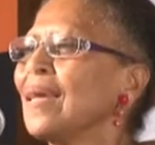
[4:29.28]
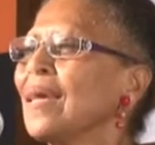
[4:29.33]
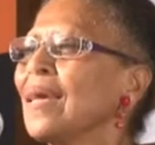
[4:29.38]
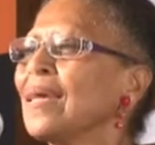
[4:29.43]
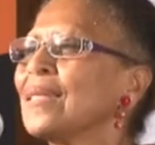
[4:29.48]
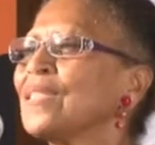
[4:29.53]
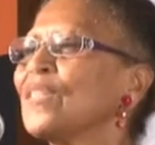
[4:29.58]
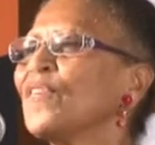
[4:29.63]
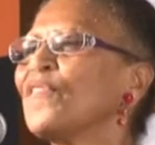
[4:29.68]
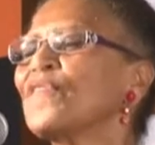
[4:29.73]
a
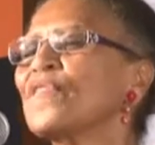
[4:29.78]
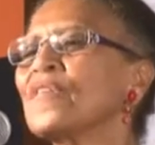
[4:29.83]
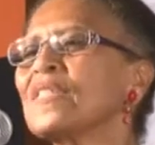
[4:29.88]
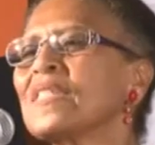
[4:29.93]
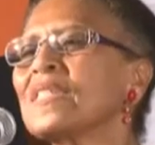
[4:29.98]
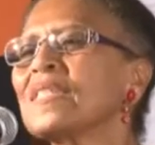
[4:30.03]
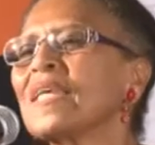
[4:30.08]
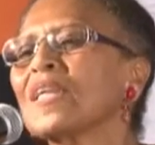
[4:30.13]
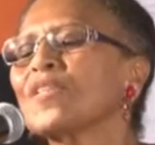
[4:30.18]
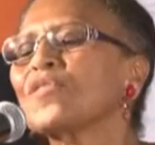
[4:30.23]
different
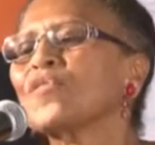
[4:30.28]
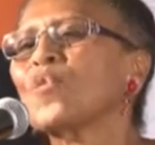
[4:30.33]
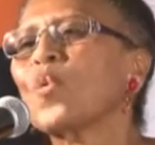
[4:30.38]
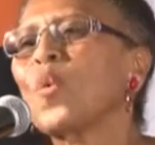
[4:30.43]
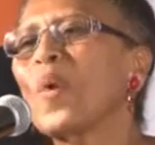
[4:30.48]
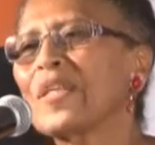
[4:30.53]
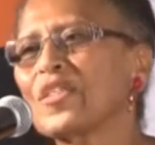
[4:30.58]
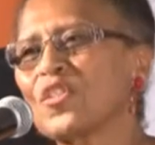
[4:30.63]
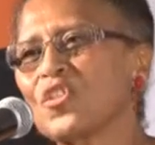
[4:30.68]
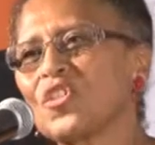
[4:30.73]
set of
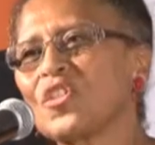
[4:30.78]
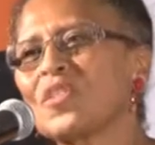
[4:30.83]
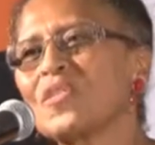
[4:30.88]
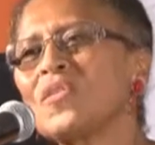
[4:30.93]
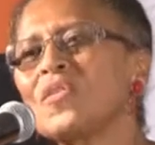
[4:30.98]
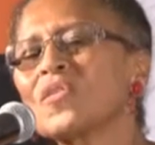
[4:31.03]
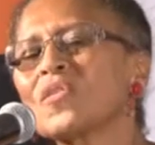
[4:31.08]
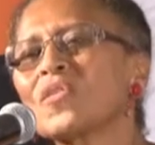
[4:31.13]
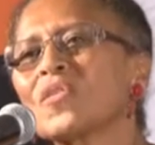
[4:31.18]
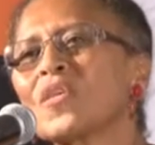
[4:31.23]

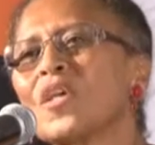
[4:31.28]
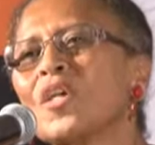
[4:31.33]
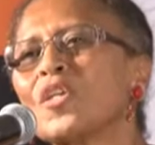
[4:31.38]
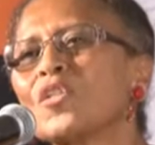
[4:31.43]
questions